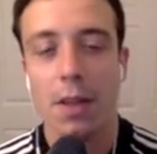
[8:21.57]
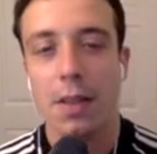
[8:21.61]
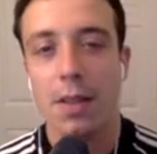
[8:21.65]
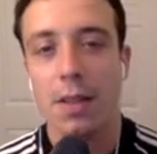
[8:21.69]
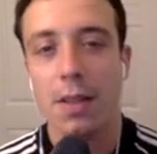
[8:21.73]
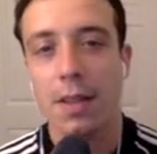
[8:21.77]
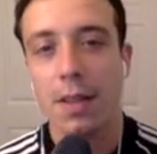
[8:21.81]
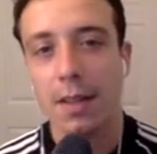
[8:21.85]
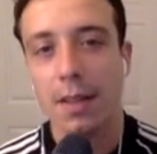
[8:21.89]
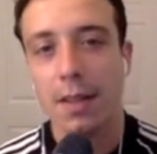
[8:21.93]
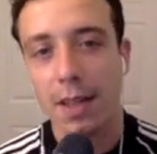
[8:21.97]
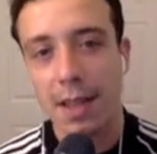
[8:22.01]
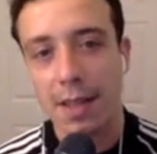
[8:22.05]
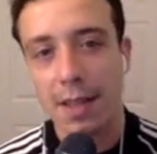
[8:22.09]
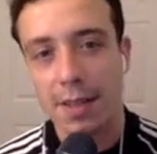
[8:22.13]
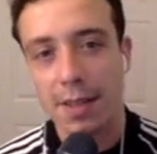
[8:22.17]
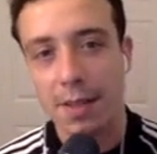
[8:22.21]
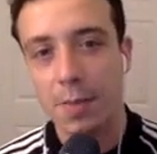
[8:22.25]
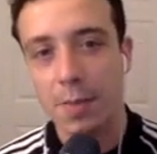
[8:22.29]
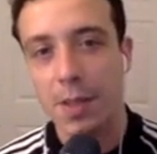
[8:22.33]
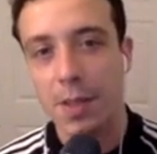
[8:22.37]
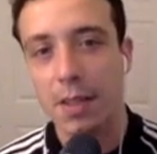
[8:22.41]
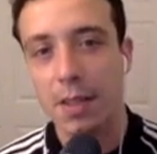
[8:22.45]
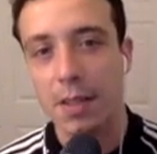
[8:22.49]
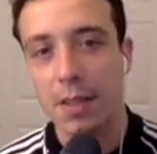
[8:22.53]
And the last
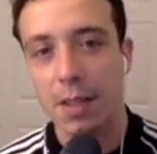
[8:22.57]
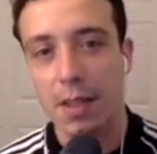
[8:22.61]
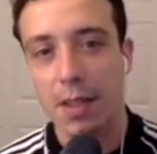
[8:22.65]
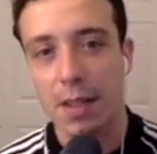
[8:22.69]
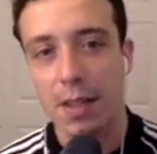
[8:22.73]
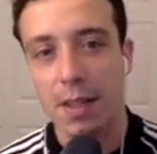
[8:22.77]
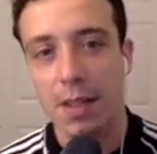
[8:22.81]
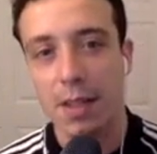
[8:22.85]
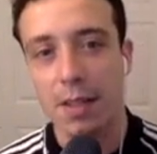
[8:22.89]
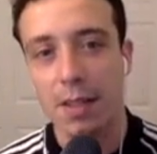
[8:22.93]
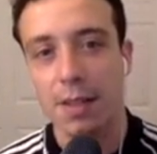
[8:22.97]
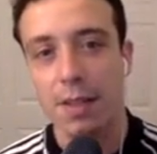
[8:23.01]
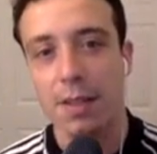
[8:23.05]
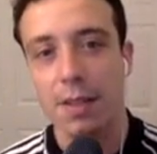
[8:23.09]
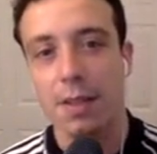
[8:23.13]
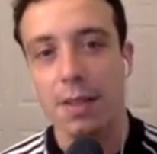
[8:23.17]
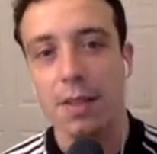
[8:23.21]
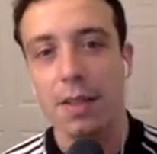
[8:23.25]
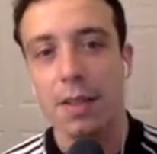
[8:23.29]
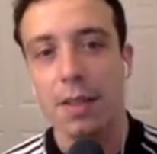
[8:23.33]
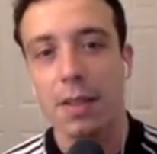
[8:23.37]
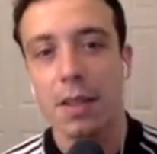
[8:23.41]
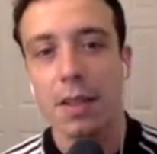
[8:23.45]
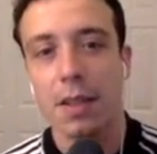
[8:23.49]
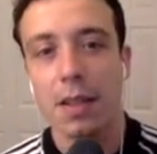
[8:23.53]
ability is
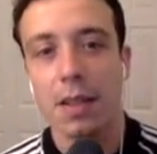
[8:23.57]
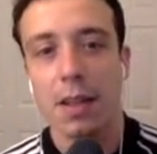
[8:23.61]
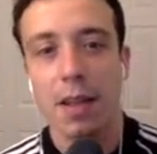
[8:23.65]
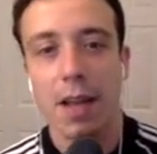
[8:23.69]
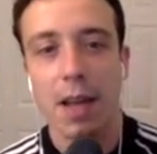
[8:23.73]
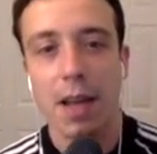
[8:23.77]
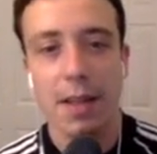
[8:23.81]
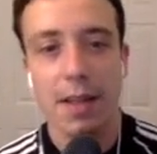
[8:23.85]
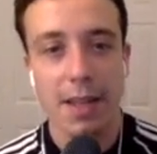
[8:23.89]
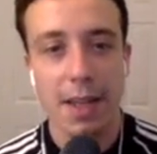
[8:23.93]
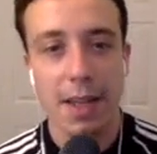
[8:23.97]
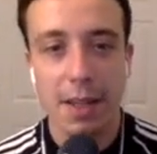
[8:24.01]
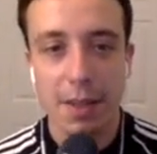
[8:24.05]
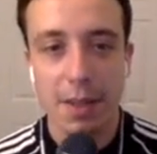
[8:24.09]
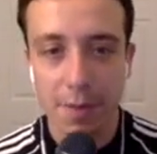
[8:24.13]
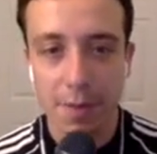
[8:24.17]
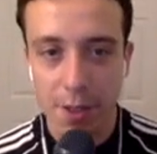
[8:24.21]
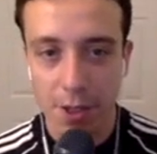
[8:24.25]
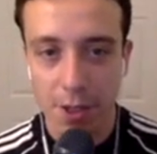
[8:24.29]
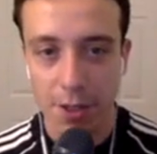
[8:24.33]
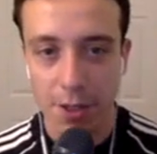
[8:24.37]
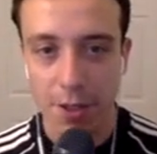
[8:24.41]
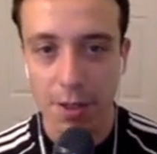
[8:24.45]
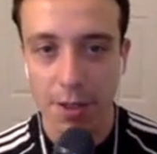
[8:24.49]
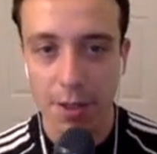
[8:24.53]
at the end of
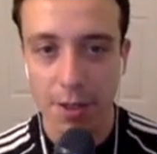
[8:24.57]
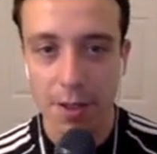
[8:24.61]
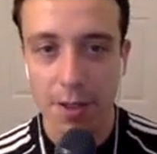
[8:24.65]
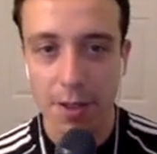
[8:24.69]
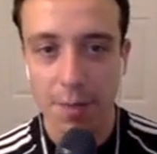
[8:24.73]
turn.